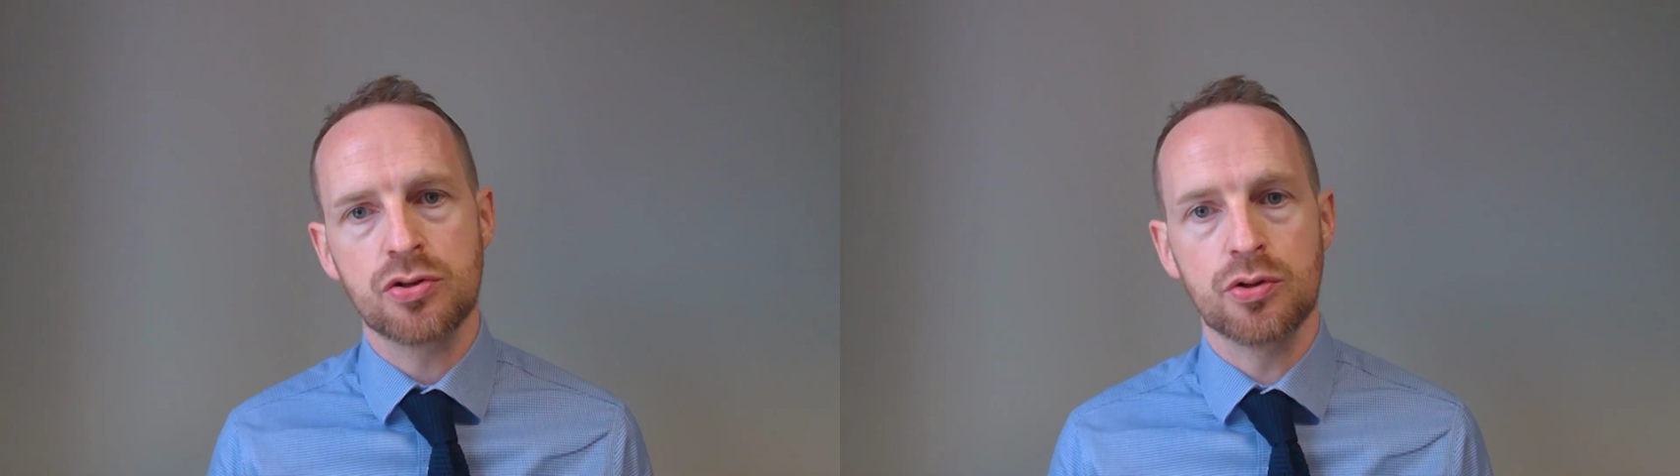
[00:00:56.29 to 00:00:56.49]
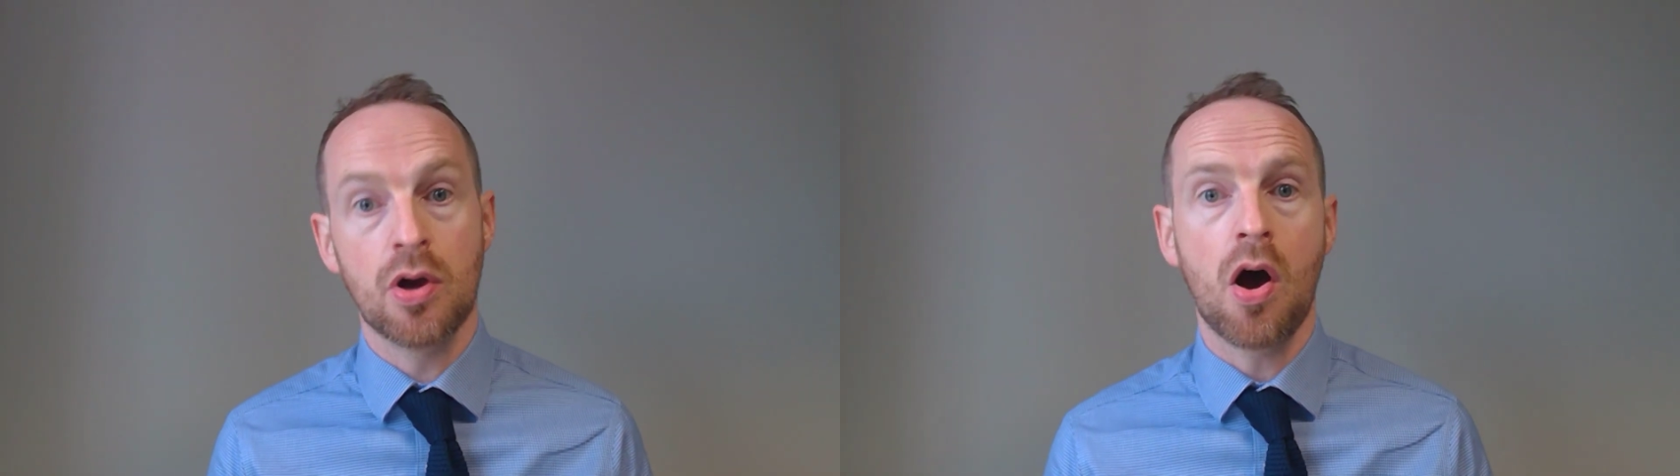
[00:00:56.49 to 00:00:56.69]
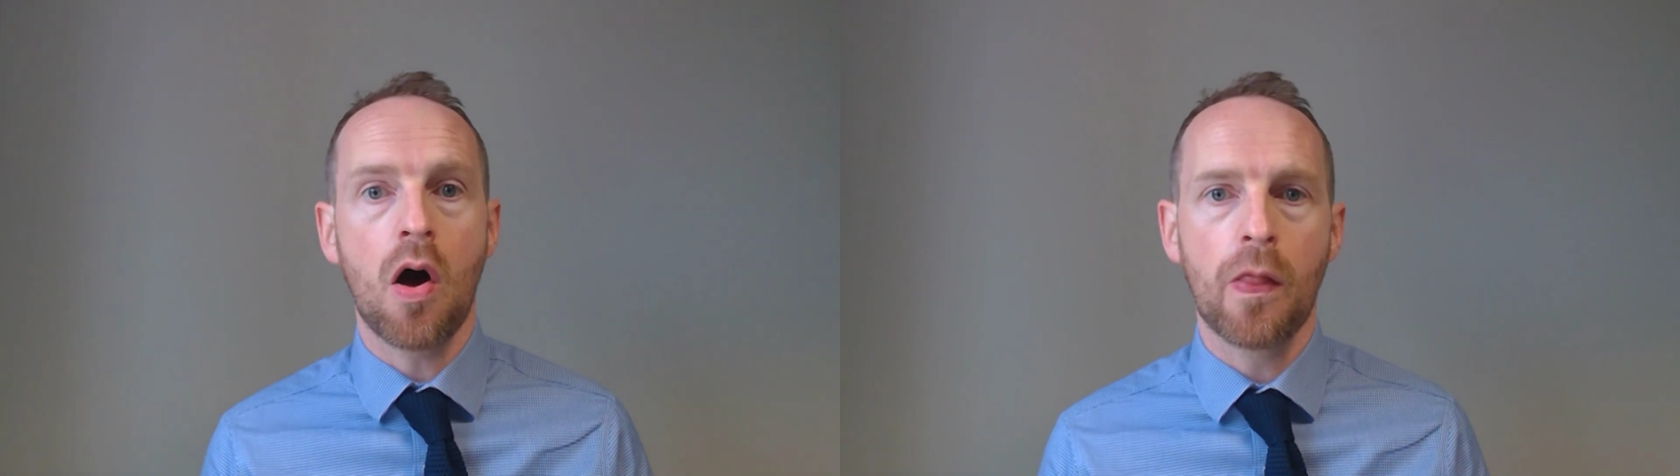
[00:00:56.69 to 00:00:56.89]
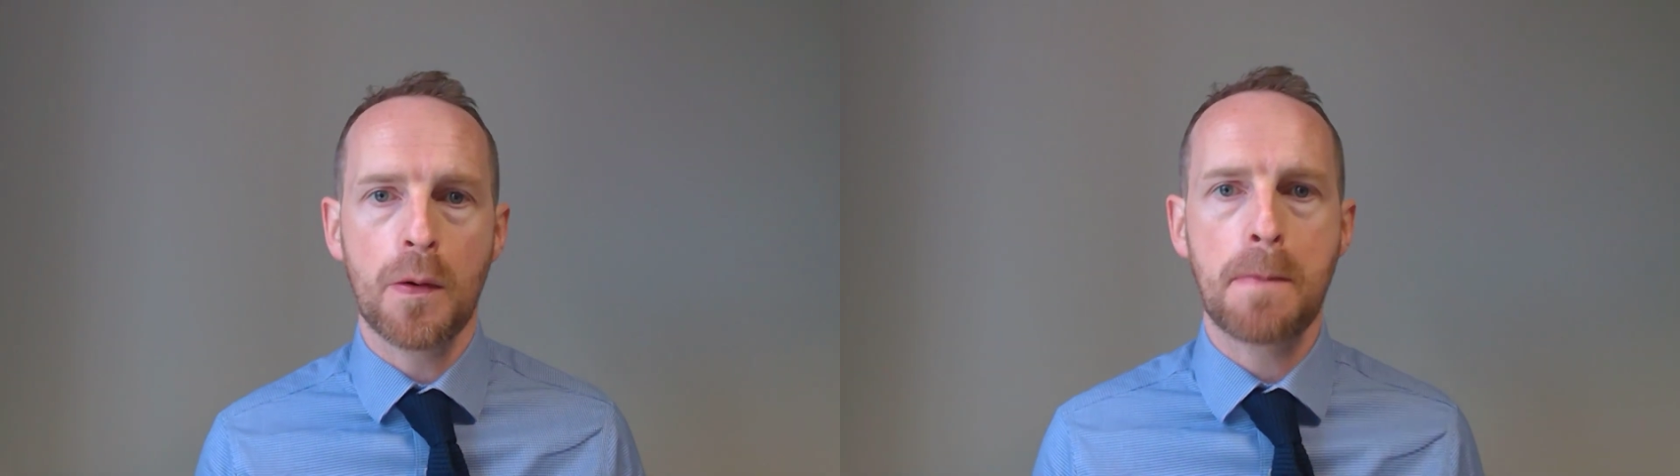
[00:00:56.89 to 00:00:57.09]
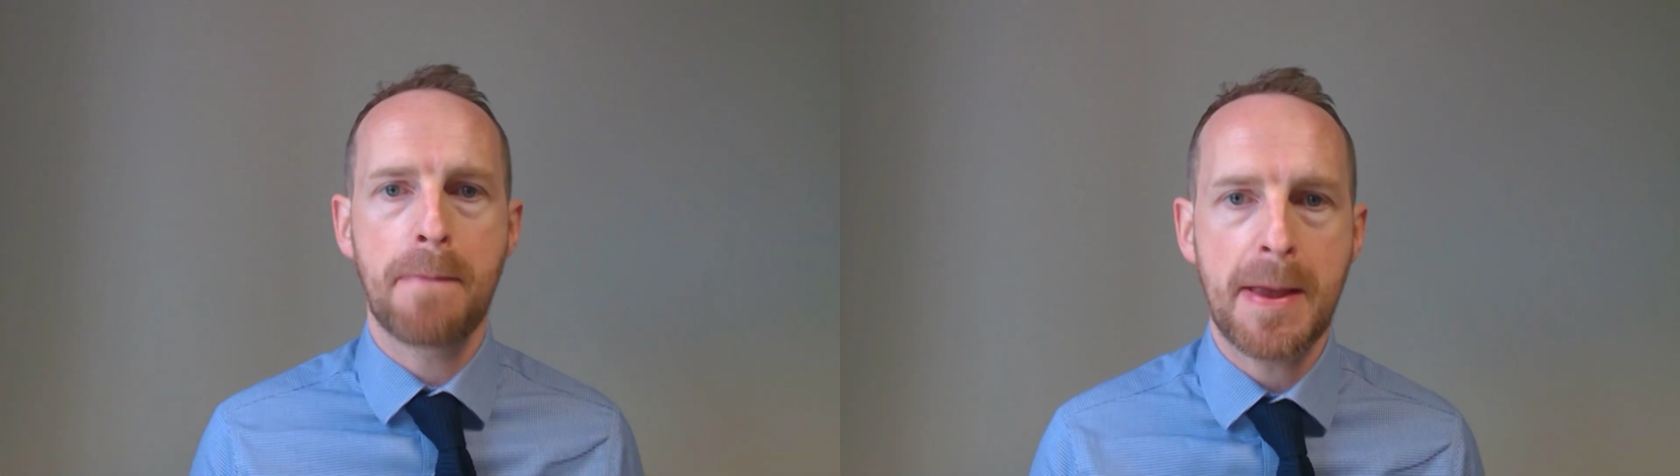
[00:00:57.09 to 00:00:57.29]
to
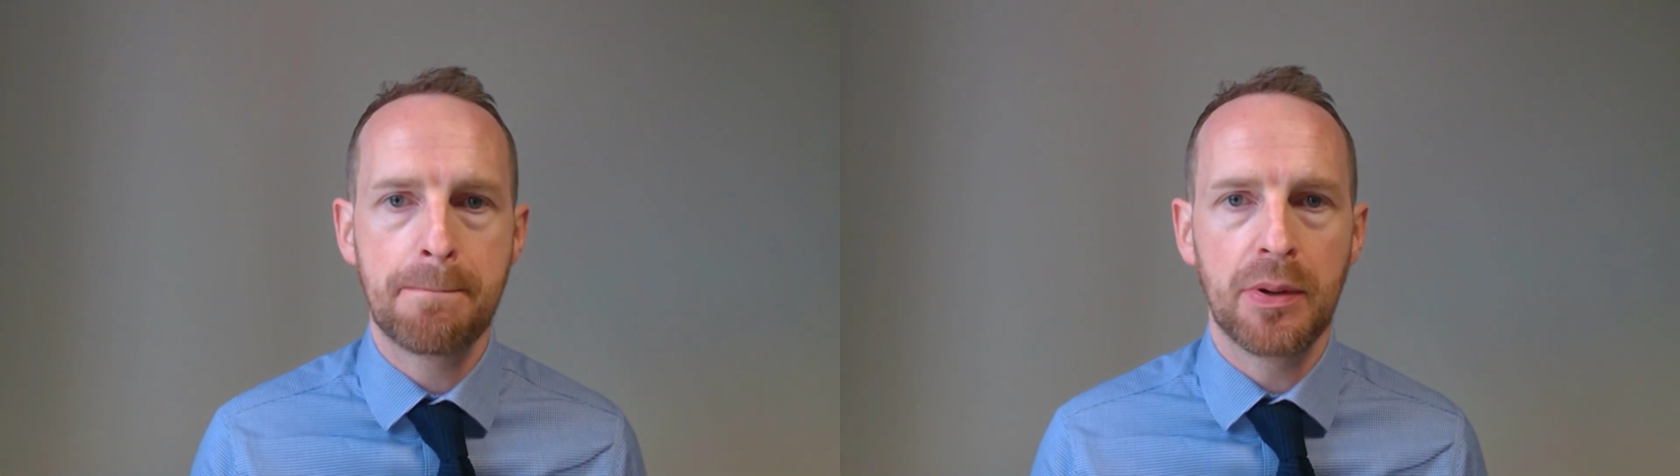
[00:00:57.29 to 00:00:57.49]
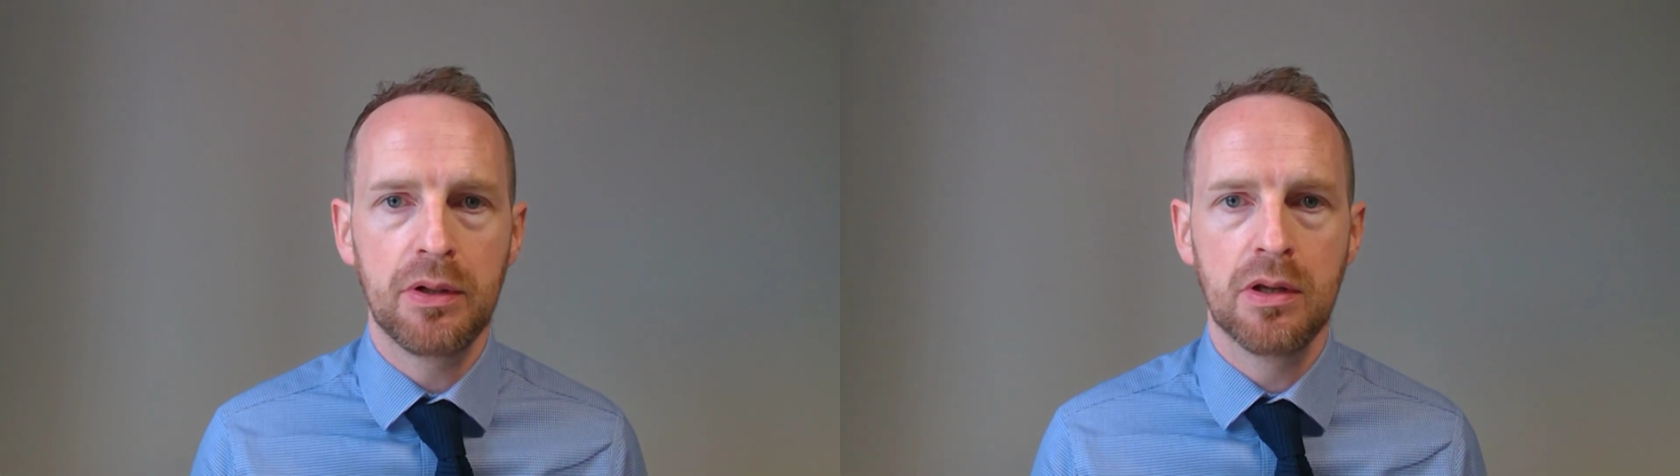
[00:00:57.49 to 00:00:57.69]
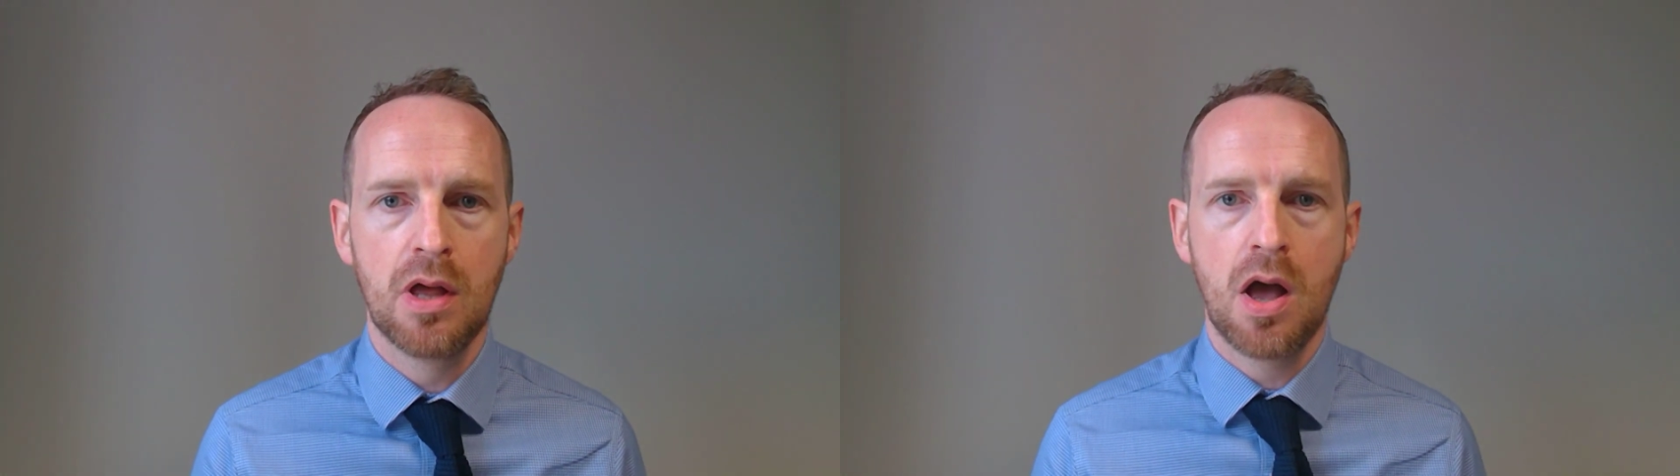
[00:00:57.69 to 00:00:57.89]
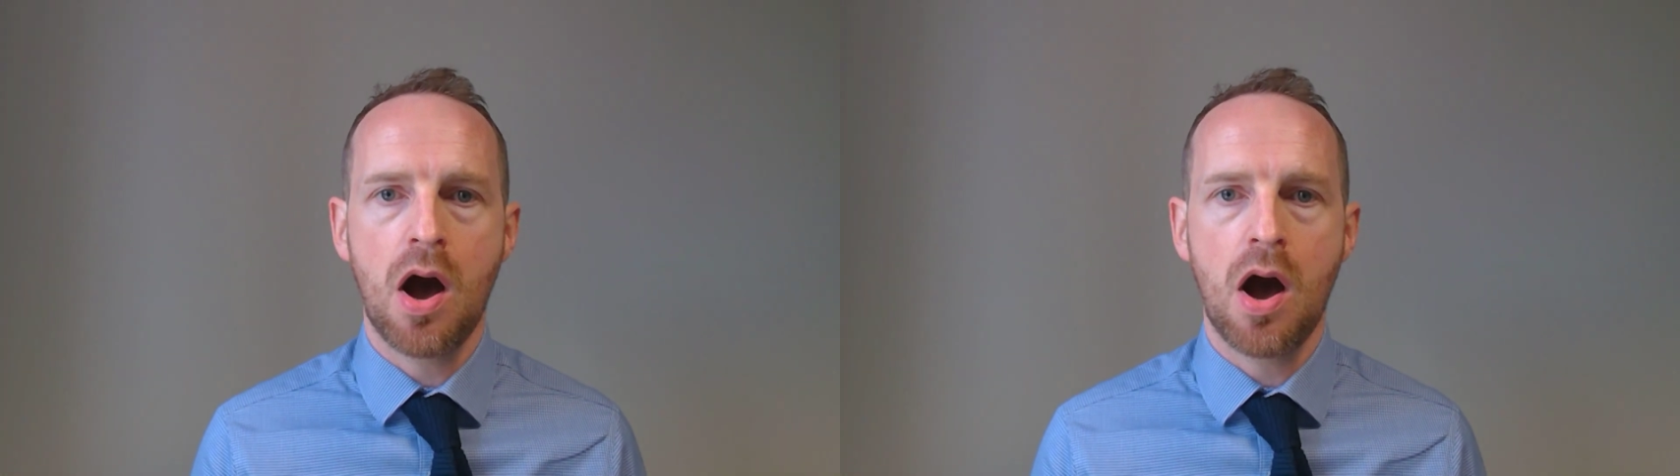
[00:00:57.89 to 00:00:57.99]
other people,